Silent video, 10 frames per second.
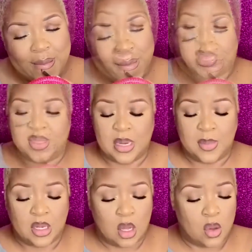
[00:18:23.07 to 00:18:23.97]
Then I'm
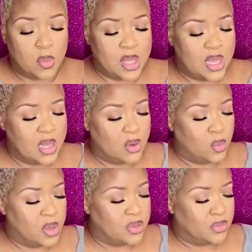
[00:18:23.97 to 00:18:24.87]
going to go in
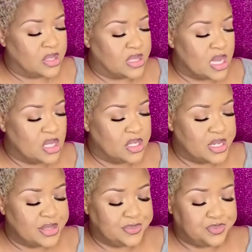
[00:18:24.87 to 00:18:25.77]
with Griselda,